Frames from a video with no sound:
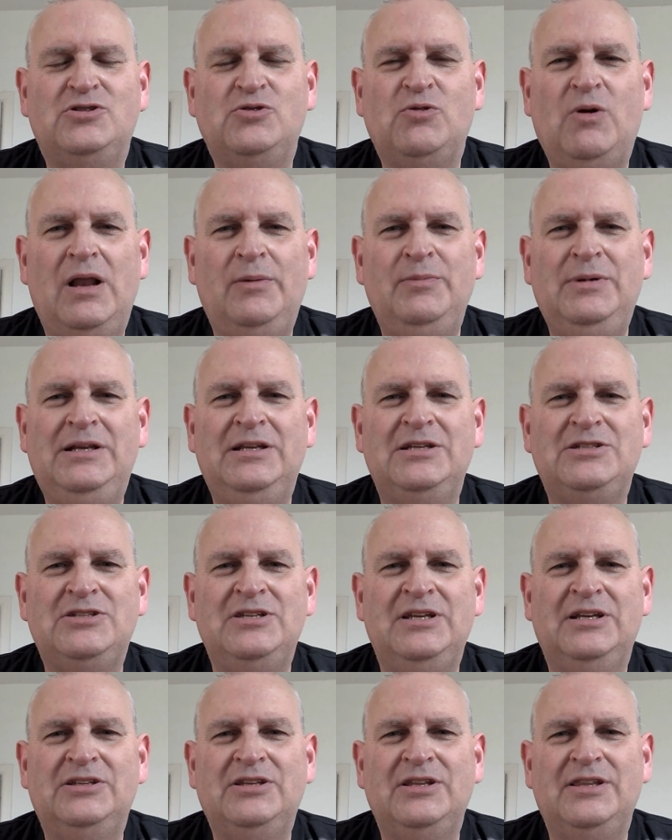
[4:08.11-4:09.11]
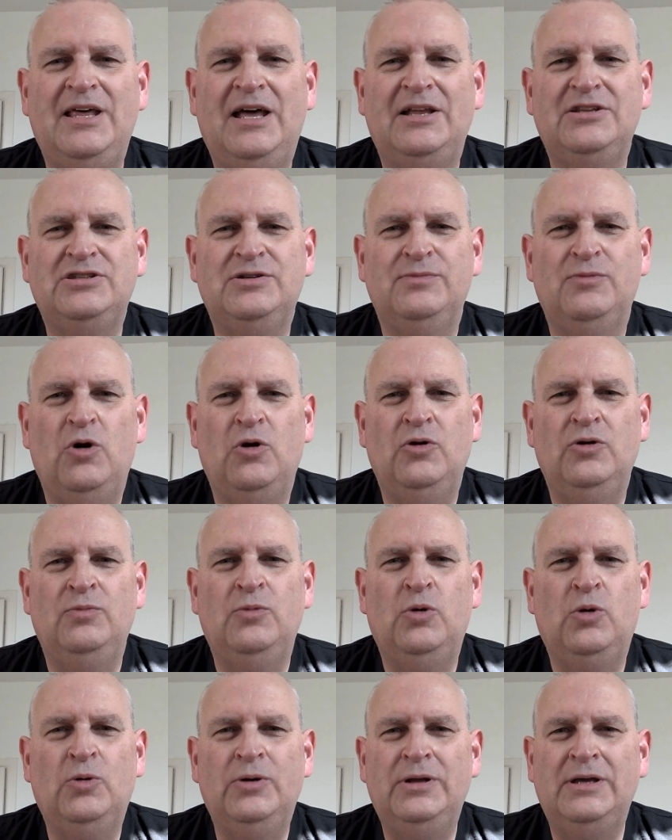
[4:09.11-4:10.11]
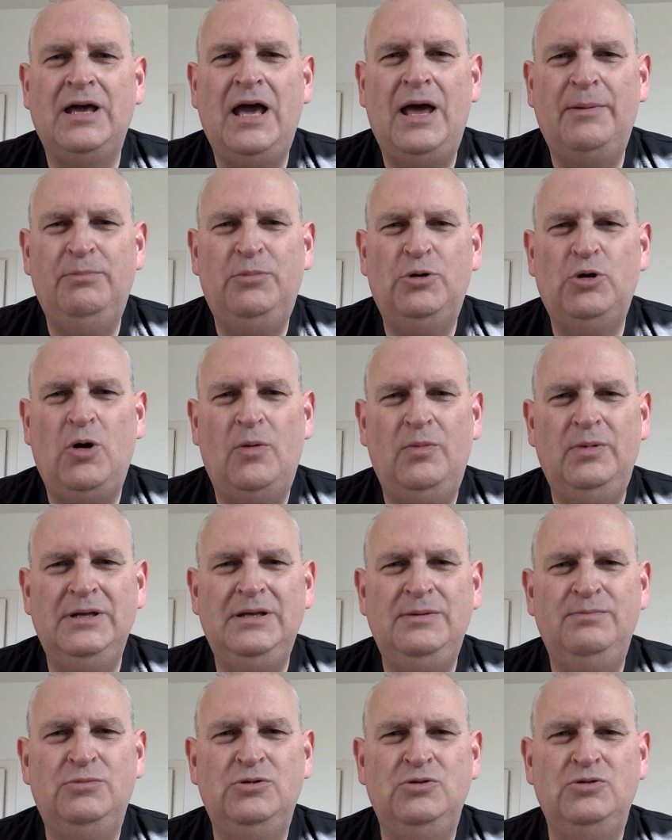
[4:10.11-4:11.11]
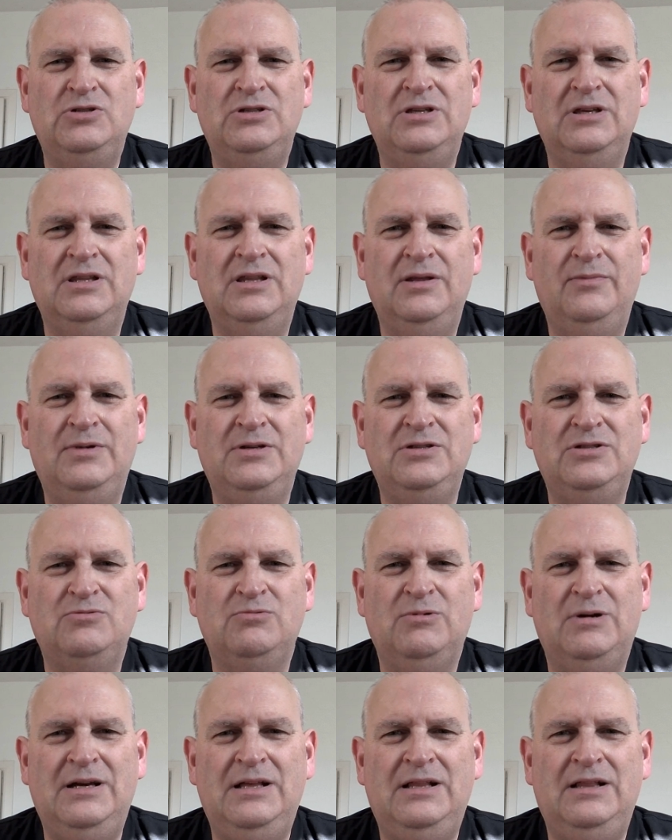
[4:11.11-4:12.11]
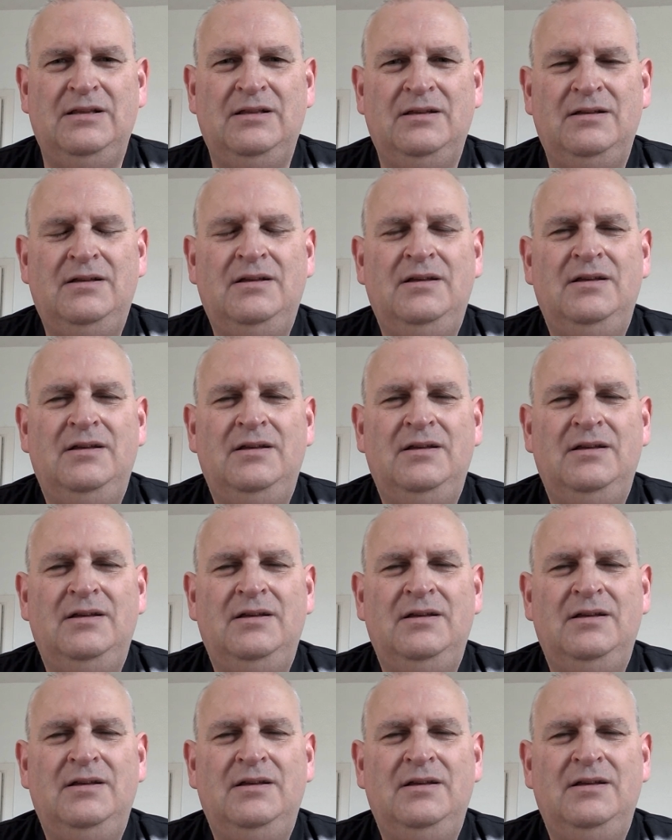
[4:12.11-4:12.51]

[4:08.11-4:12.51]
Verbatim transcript: So I'll be listening to that tomorrow morning and probably boosting them as well.